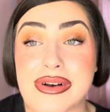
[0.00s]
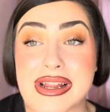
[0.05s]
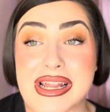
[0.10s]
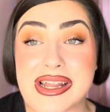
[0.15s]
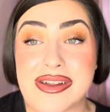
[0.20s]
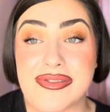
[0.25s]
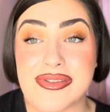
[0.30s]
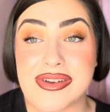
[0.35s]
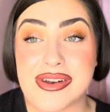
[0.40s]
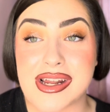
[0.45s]

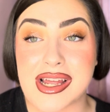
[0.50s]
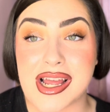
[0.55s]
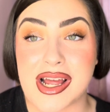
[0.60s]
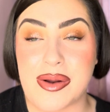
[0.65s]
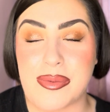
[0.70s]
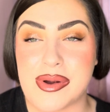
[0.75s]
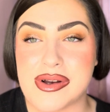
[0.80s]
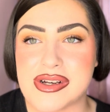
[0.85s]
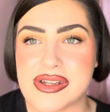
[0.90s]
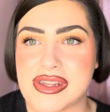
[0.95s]
even? I kind of
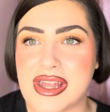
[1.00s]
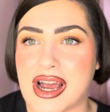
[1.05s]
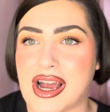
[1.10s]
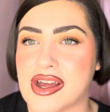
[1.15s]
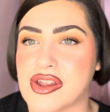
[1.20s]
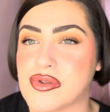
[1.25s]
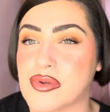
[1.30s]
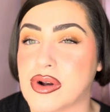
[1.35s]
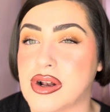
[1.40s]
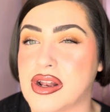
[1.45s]
wish the
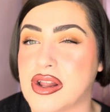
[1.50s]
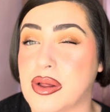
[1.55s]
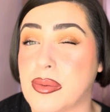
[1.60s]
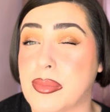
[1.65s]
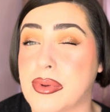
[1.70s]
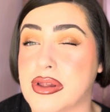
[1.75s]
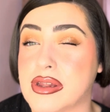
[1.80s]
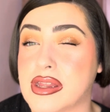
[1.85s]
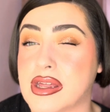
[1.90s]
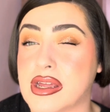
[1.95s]
eyes were a little
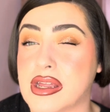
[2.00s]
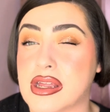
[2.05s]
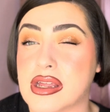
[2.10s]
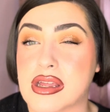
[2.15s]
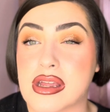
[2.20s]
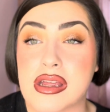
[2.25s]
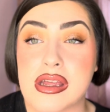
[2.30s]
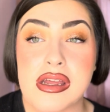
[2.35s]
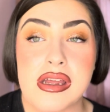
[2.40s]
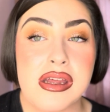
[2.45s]
bit like,
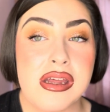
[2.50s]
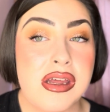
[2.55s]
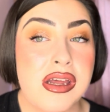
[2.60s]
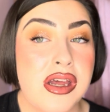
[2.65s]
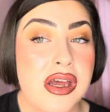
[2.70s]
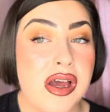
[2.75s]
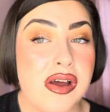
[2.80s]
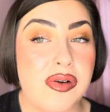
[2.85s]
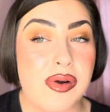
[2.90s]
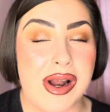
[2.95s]

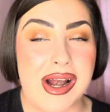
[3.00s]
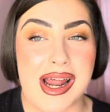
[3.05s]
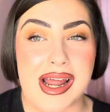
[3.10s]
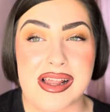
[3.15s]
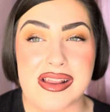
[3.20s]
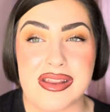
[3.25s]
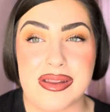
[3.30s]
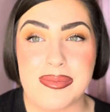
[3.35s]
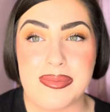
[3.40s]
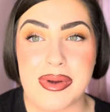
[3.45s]
well, I like
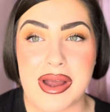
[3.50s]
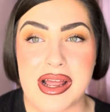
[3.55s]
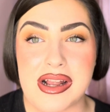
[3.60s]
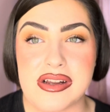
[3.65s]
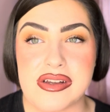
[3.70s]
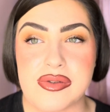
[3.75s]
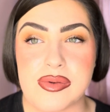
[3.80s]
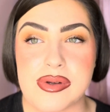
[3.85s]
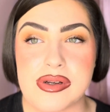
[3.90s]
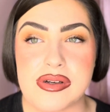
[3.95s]
them, but I
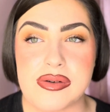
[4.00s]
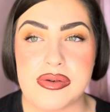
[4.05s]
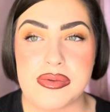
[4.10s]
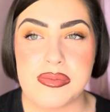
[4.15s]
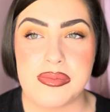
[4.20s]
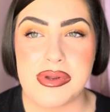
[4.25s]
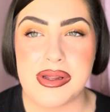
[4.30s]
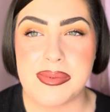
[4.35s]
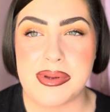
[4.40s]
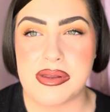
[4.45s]
just wish
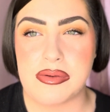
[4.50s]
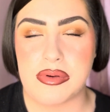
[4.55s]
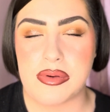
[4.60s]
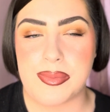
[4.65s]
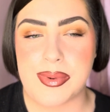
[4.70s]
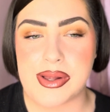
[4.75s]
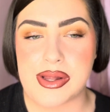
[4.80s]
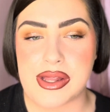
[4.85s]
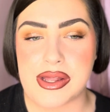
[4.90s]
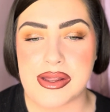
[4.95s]
maybe they were a
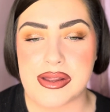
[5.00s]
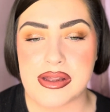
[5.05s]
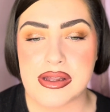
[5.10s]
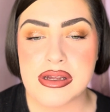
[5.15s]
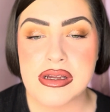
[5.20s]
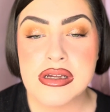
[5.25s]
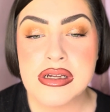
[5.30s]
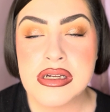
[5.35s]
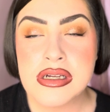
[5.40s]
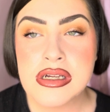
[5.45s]
bit like
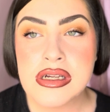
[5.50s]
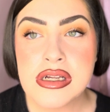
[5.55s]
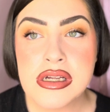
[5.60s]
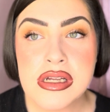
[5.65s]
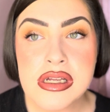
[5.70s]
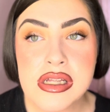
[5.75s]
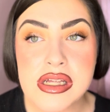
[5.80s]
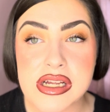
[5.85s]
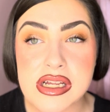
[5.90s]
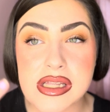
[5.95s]

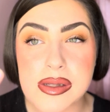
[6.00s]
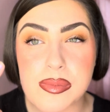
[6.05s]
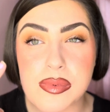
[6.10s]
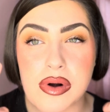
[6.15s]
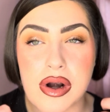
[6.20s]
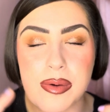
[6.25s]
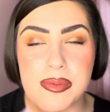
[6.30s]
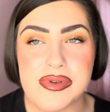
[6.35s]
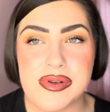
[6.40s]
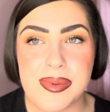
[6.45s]
the
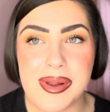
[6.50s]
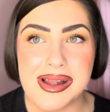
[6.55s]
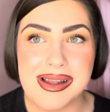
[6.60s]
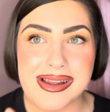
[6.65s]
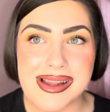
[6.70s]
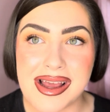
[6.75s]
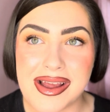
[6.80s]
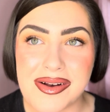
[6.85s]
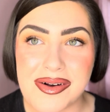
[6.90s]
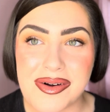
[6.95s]
brown was a bit
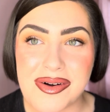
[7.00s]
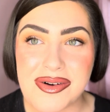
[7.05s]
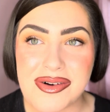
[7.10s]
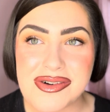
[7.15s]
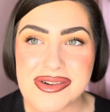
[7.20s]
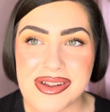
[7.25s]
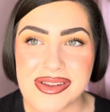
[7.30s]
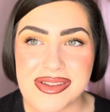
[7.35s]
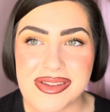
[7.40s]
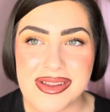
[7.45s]
lighter or
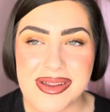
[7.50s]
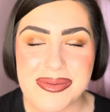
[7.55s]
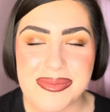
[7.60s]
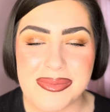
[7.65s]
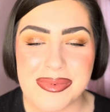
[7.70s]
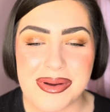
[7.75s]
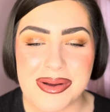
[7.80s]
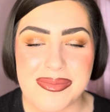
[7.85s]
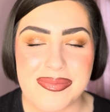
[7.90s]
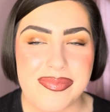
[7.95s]
something.
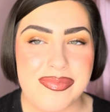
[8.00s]
But